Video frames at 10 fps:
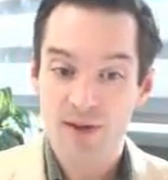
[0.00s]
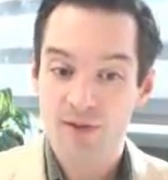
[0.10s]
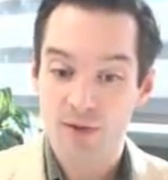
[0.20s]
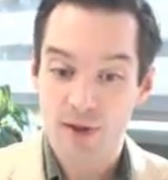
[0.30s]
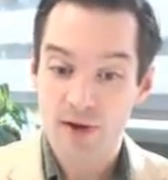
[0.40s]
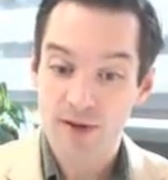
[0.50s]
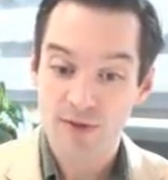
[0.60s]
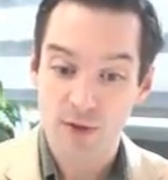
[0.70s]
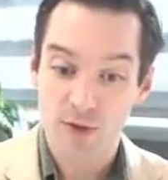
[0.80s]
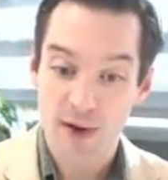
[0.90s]
so their
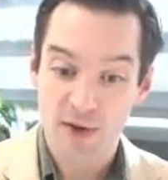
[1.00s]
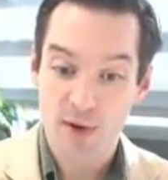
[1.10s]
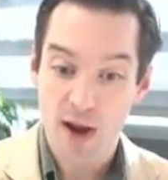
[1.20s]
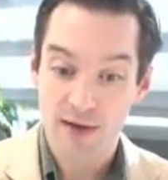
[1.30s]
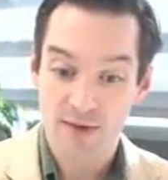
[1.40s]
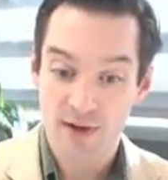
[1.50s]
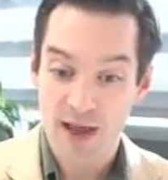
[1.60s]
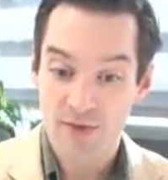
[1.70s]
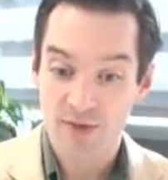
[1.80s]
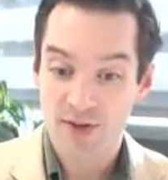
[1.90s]
external direct product is going to
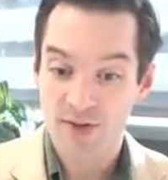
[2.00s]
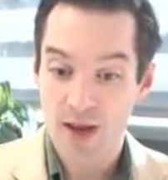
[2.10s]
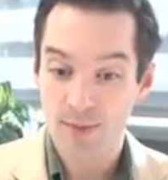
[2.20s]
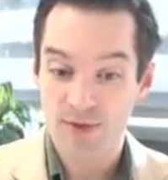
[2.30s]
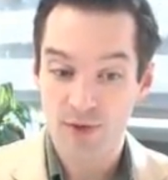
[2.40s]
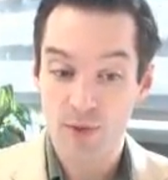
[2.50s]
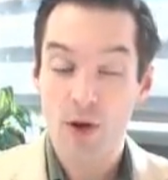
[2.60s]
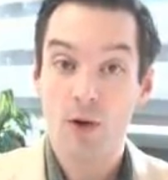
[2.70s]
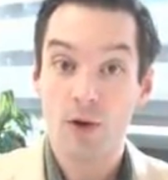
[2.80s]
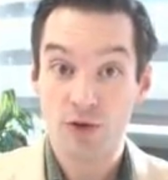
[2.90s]
have six times two,
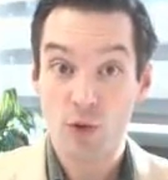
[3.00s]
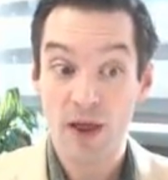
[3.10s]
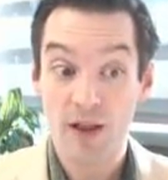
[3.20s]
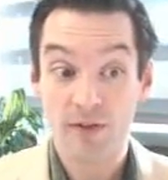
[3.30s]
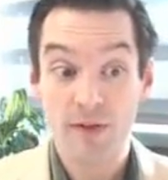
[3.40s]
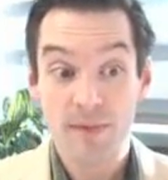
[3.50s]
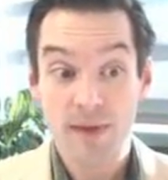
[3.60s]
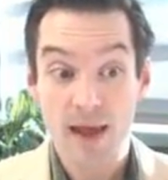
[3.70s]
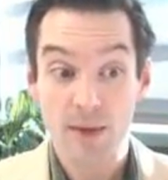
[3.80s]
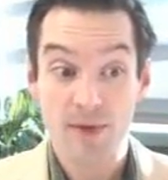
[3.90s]
or 12
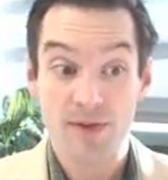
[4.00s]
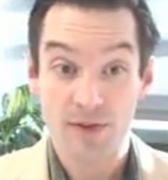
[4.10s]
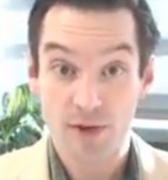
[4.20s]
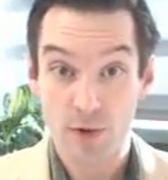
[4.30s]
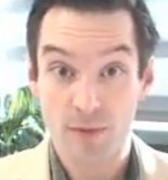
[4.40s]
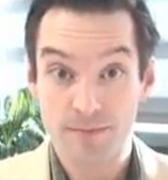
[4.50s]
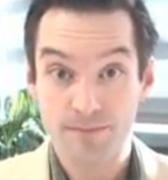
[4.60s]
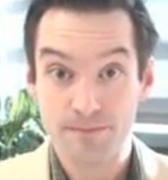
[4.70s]
elements in total.